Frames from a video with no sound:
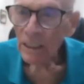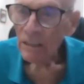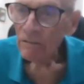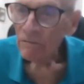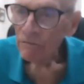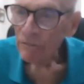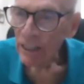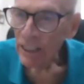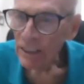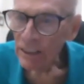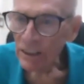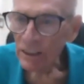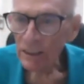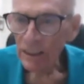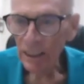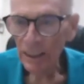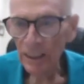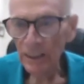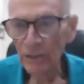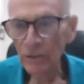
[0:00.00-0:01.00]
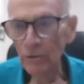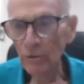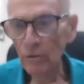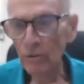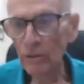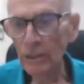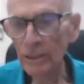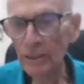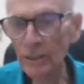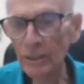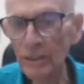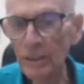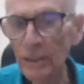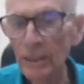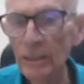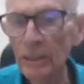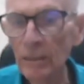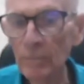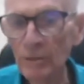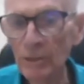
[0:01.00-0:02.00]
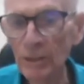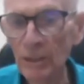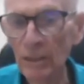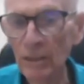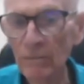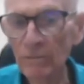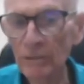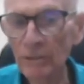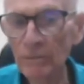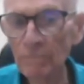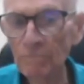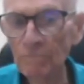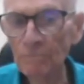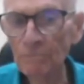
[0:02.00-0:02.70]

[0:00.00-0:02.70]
fascinating stories in themselves.